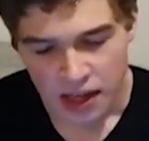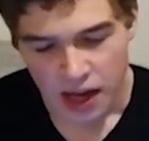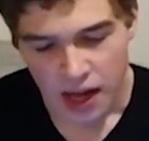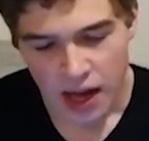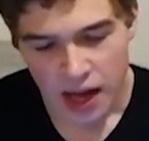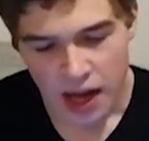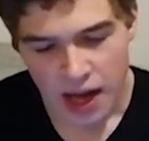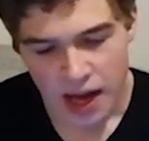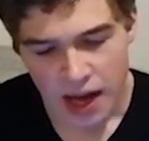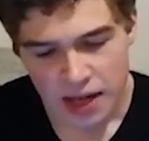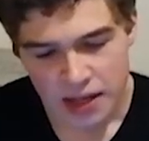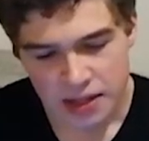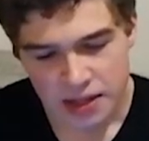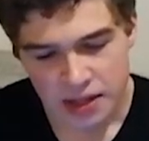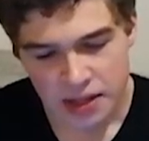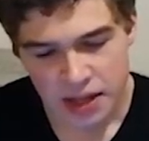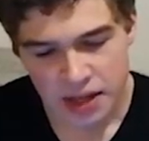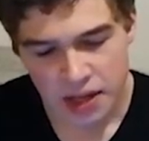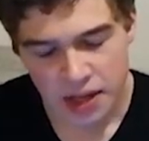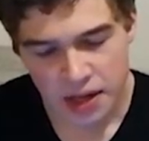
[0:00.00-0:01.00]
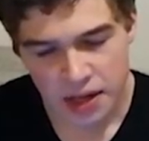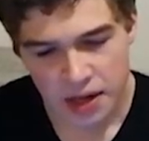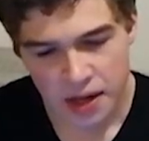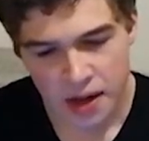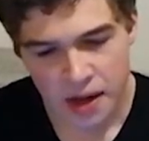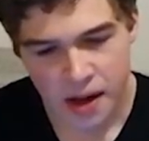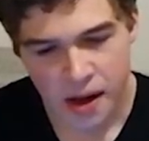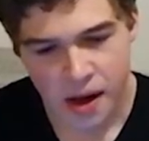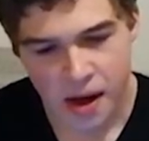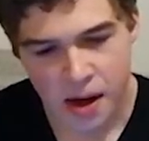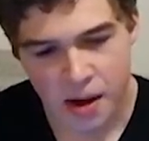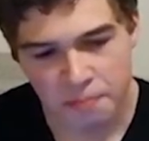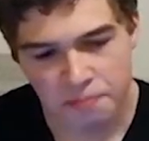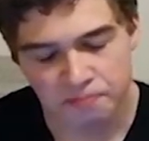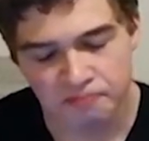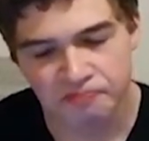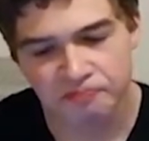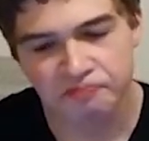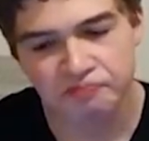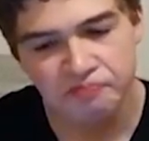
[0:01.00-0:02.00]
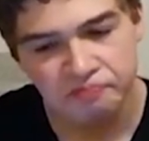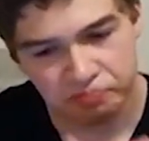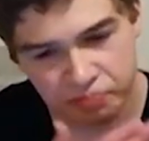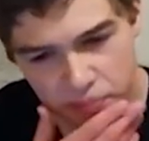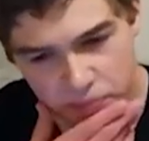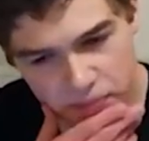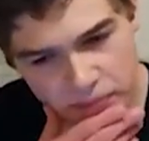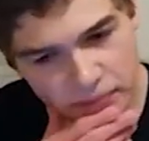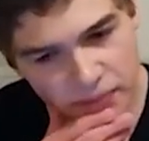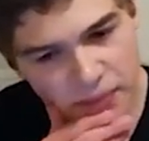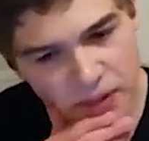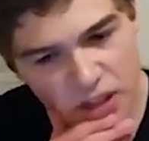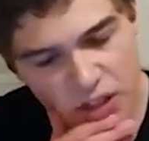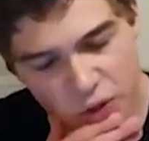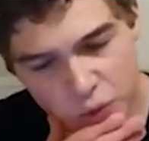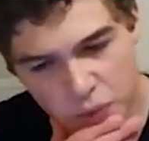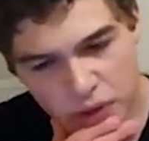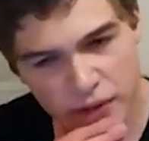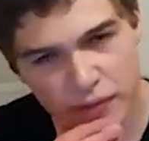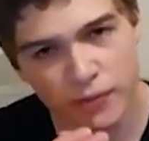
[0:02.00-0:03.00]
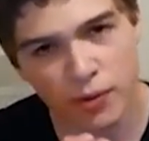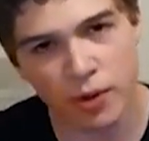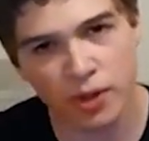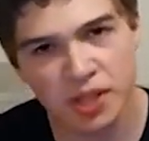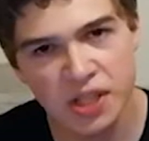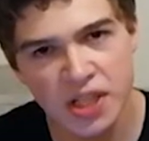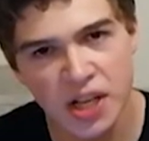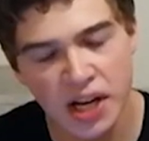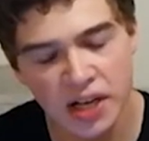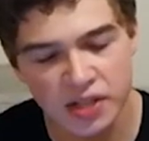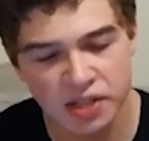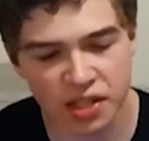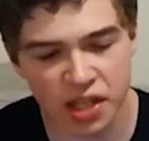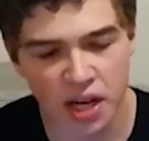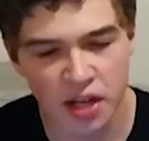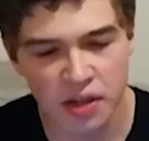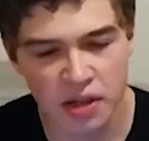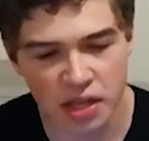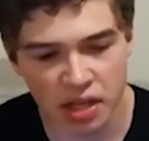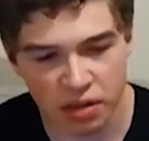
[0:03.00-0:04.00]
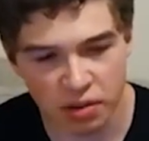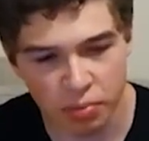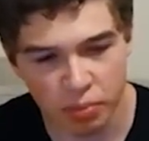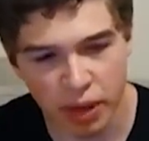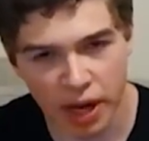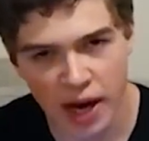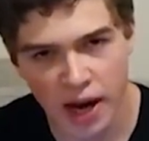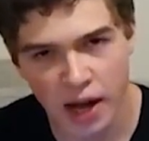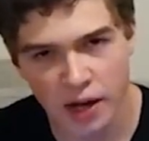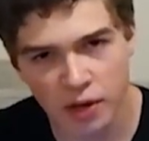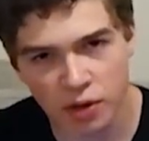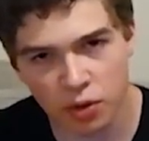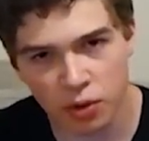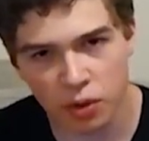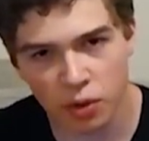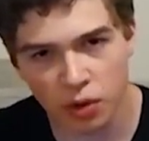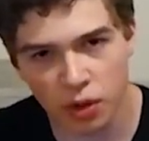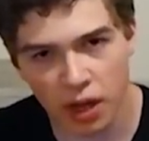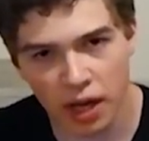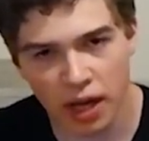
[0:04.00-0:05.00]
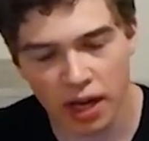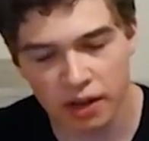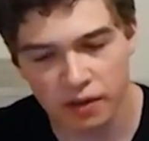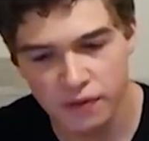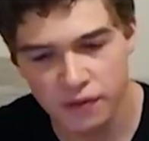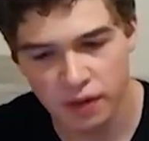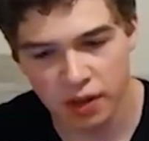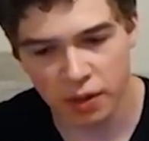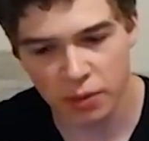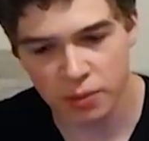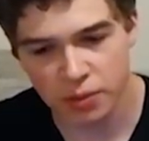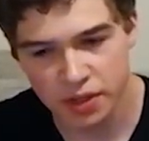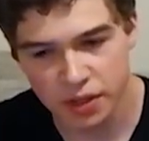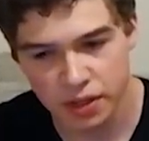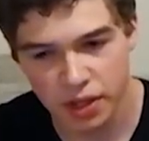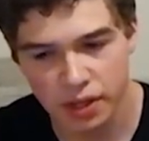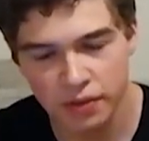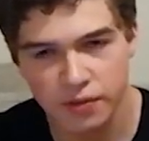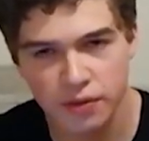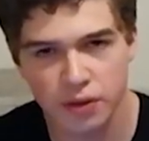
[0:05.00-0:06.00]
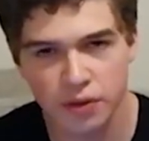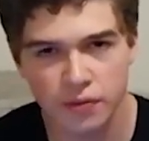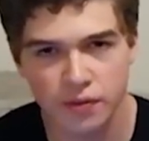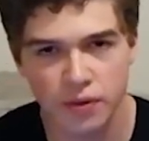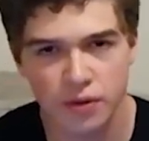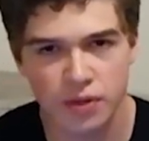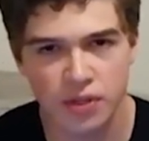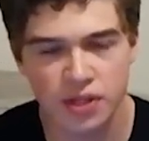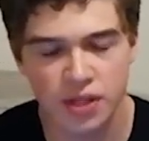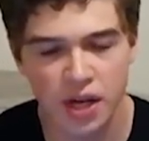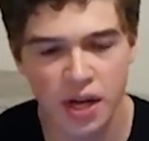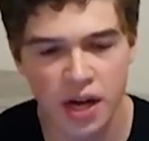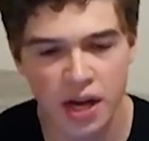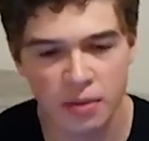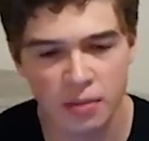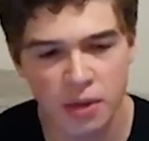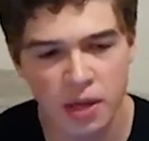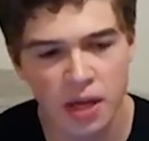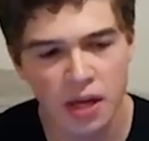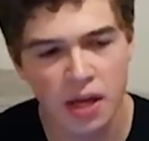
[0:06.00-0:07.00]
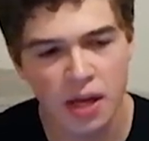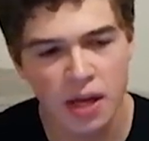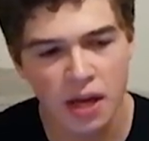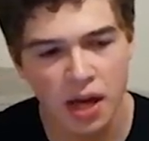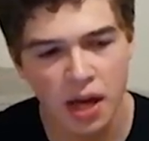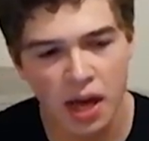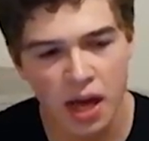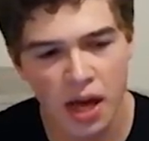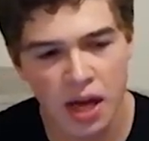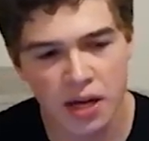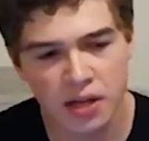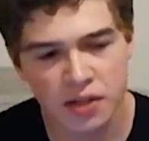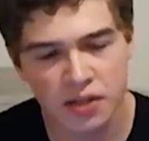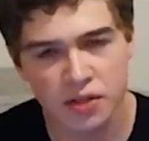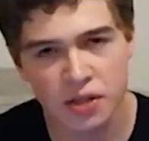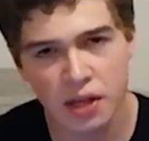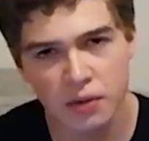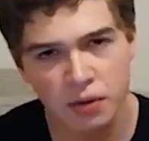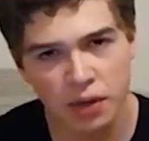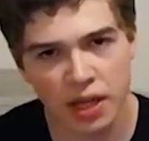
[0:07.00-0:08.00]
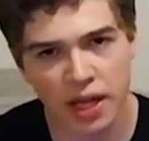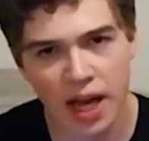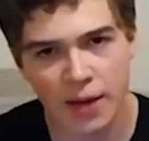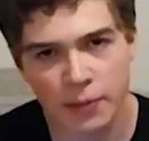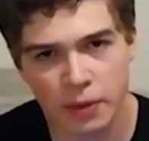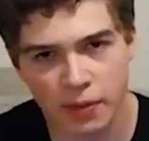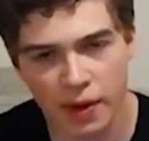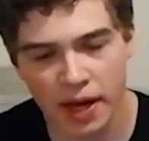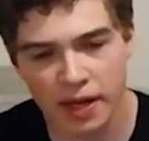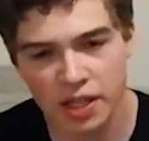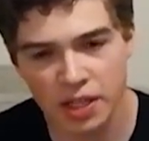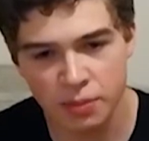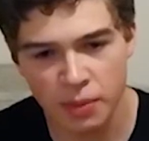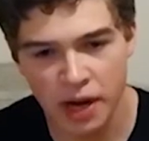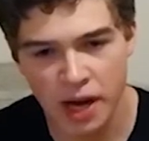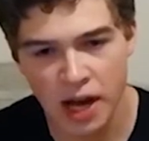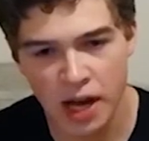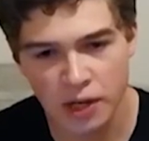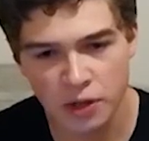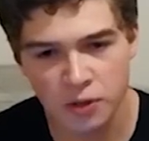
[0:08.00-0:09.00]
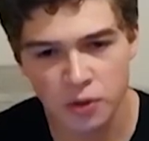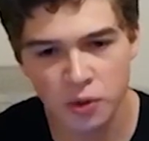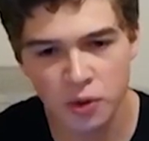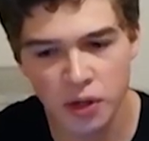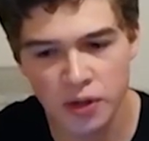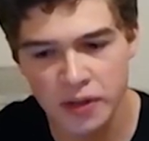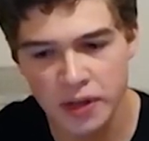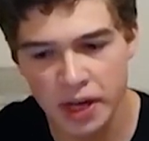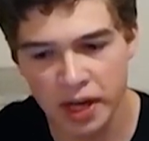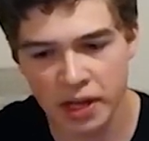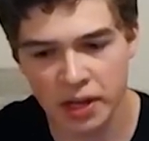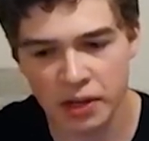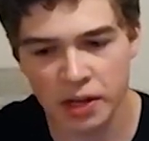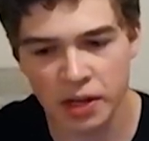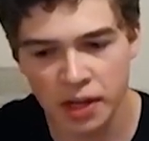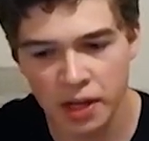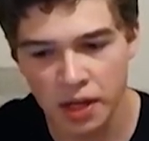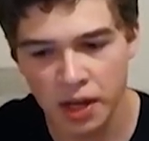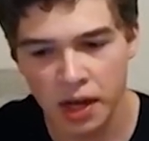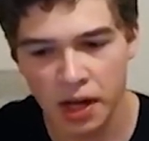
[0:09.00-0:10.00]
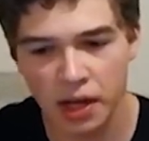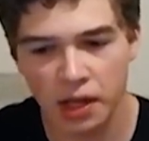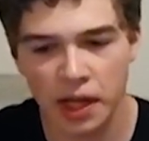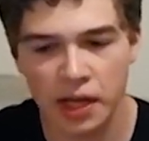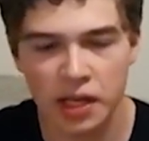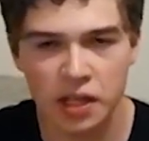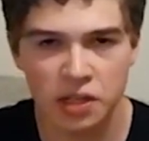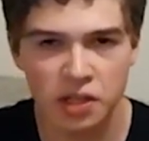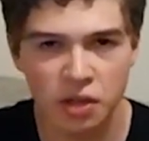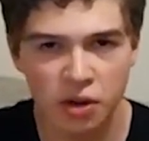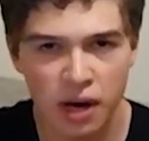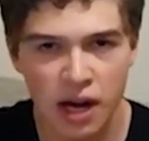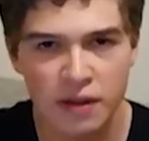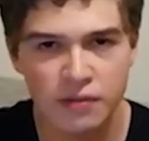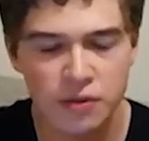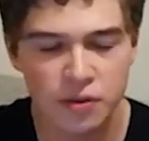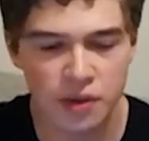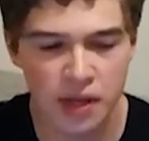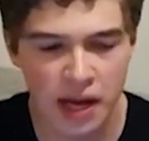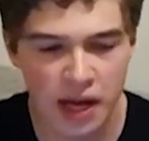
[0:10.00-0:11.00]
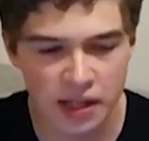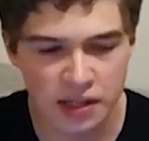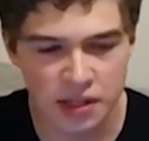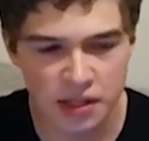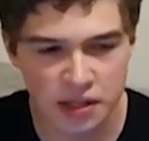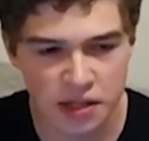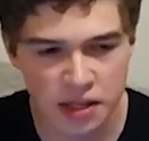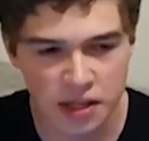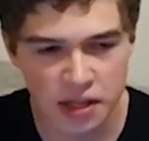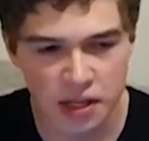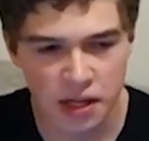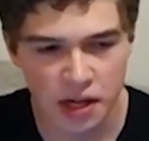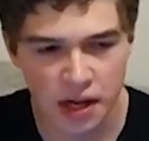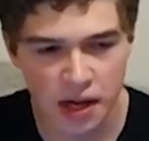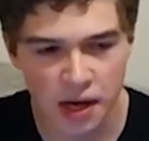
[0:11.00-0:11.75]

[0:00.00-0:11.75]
And in 2014 I saw the Bionicle films for the first time. And so that really got me back into Bionicle, and then like a year after that, the